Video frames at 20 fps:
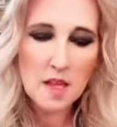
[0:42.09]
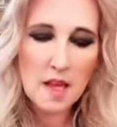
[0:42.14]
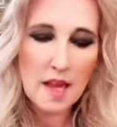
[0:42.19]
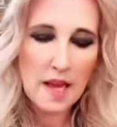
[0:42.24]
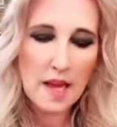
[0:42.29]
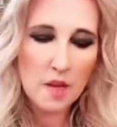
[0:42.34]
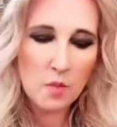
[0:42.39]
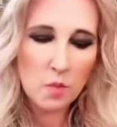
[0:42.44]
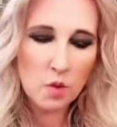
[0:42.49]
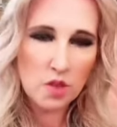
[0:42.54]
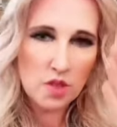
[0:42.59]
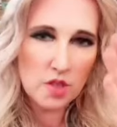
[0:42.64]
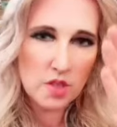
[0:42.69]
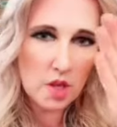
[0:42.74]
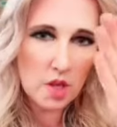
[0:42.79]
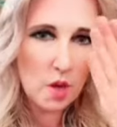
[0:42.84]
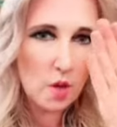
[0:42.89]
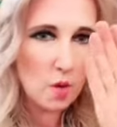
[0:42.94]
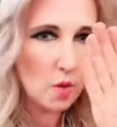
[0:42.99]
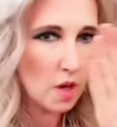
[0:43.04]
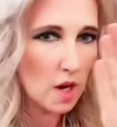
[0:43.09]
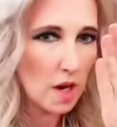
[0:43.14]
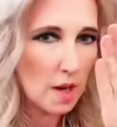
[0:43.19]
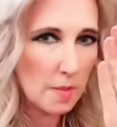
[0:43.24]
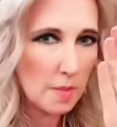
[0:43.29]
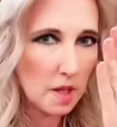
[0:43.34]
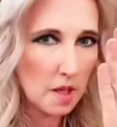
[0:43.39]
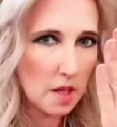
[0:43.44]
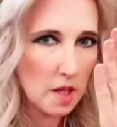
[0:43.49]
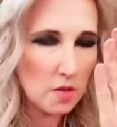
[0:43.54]
and we're so up
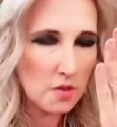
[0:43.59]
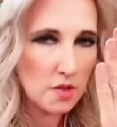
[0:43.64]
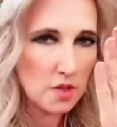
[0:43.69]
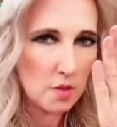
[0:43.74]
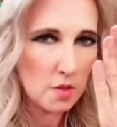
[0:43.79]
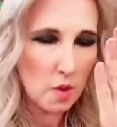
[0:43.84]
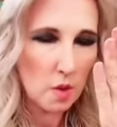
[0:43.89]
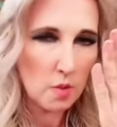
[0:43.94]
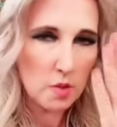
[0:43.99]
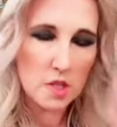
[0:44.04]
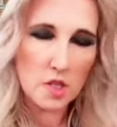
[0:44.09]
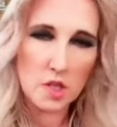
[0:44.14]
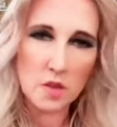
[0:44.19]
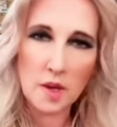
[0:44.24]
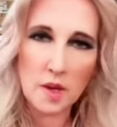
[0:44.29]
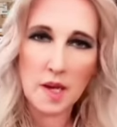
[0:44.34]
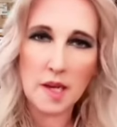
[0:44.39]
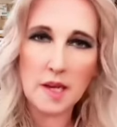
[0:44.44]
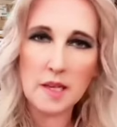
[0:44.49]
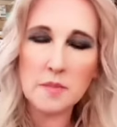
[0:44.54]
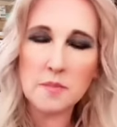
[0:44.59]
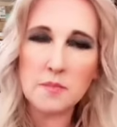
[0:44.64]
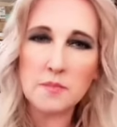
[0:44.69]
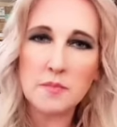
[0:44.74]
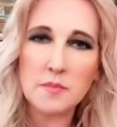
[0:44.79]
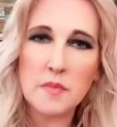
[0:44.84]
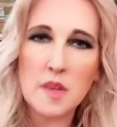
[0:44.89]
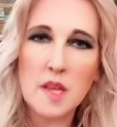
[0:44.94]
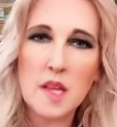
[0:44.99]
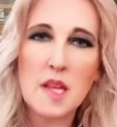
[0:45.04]
close to what we're doing
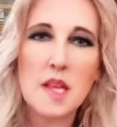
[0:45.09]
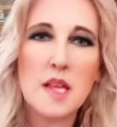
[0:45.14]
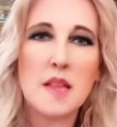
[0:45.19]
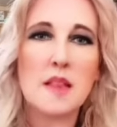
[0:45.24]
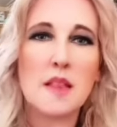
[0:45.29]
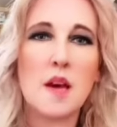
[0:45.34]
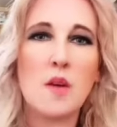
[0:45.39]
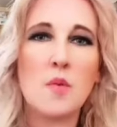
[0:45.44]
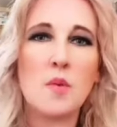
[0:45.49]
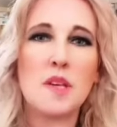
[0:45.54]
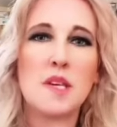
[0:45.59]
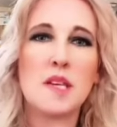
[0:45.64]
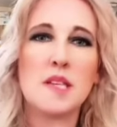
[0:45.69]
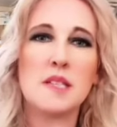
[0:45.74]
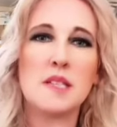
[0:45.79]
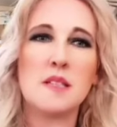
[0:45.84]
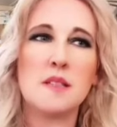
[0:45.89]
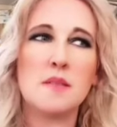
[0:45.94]
that we can